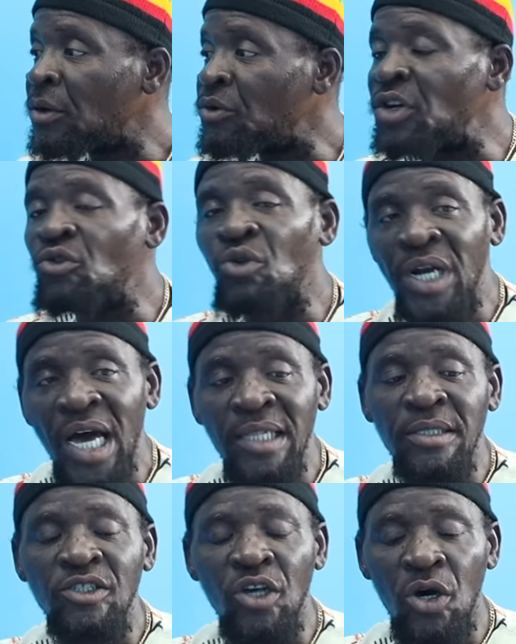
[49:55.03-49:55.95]
We know
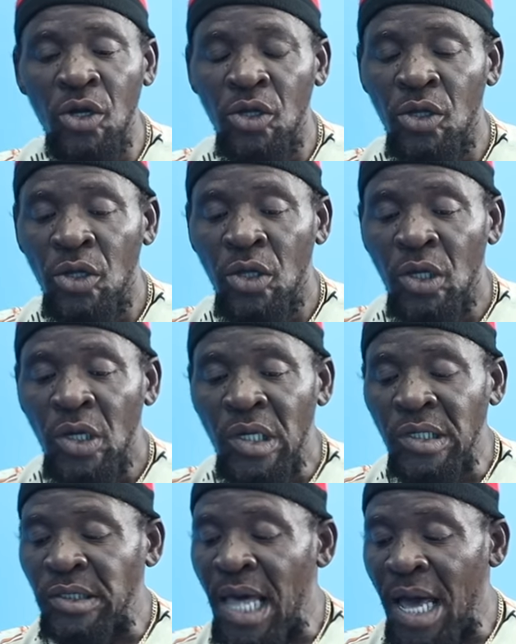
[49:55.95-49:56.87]
that. So
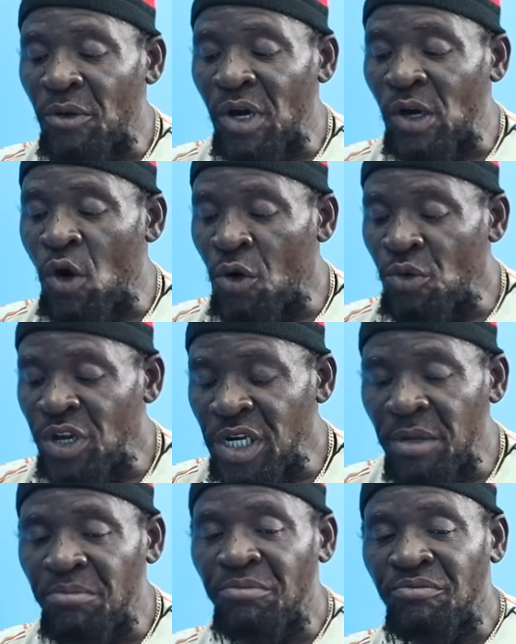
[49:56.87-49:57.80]
it's like a go with
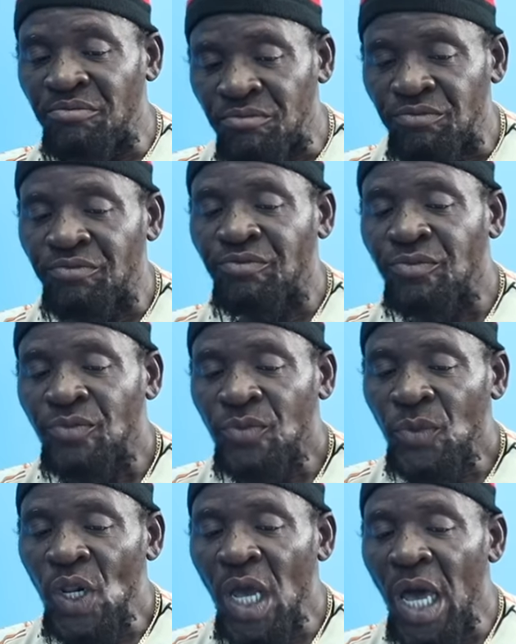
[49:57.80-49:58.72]
him.
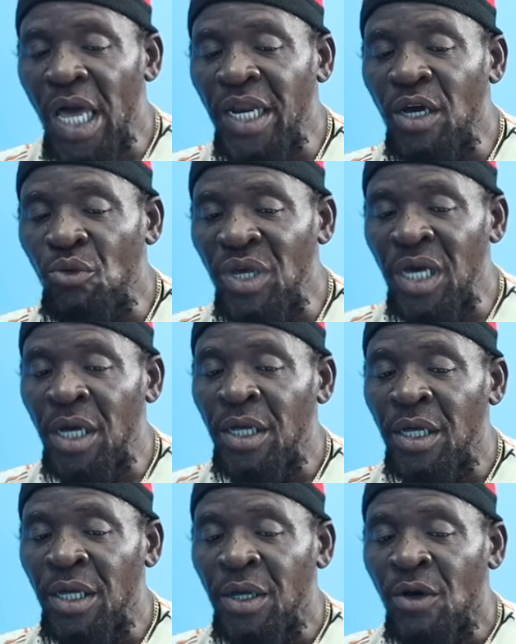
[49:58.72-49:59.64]
Anyway,
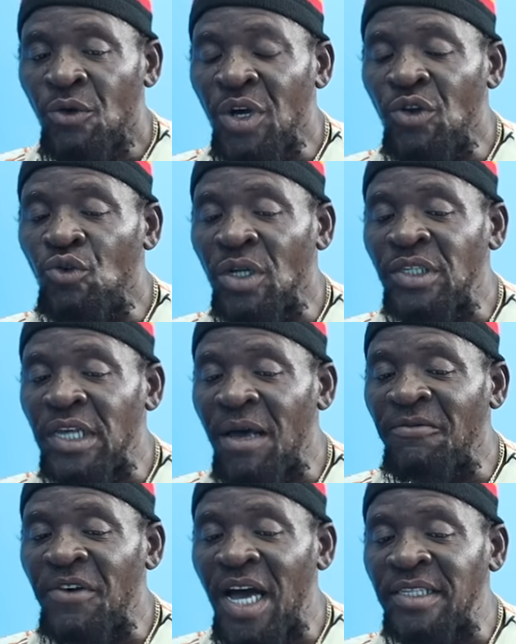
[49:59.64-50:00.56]
we know
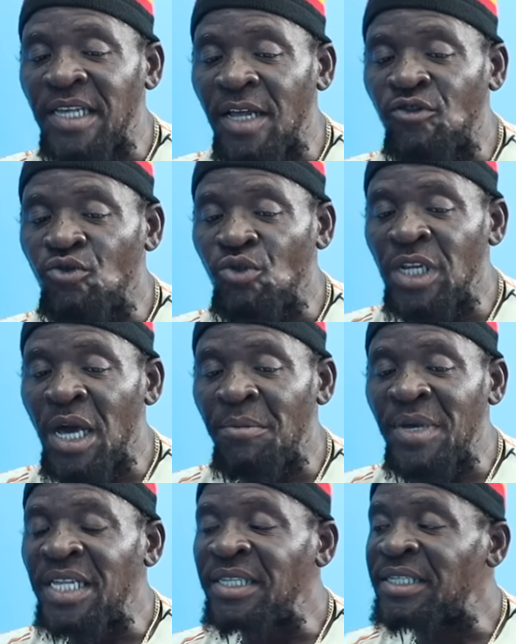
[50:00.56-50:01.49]
some voice are true
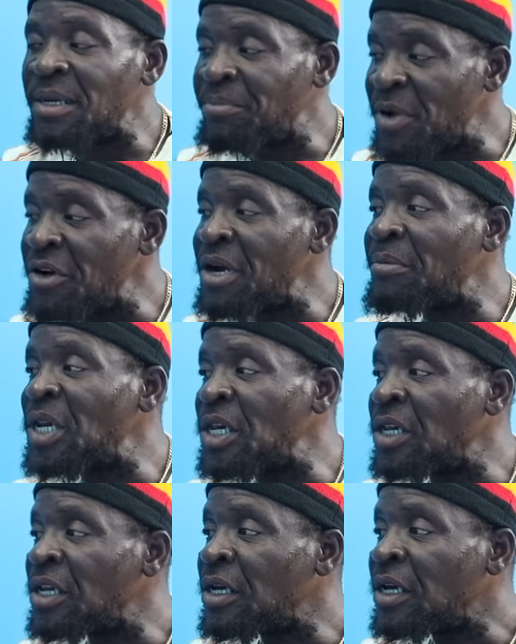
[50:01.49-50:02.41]
them inseparable.
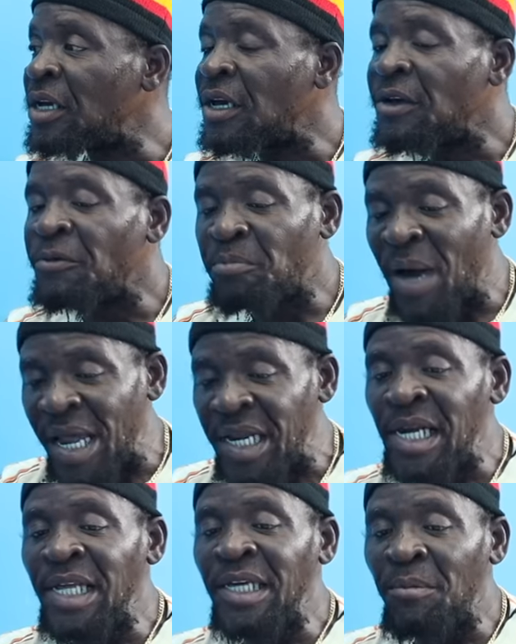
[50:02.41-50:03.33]

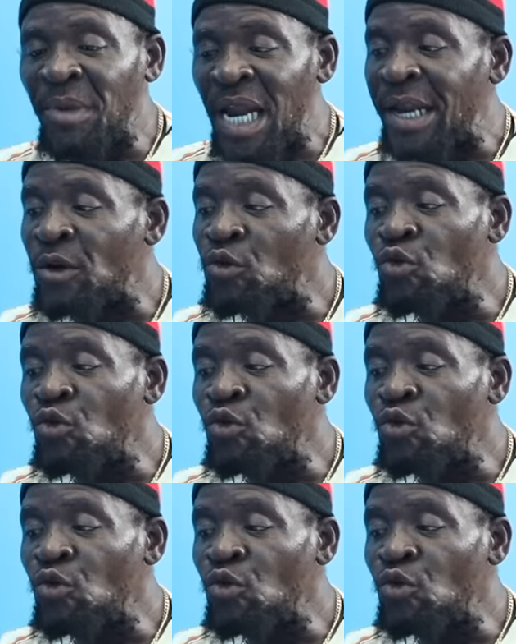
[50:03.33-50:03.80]
Panelium, like the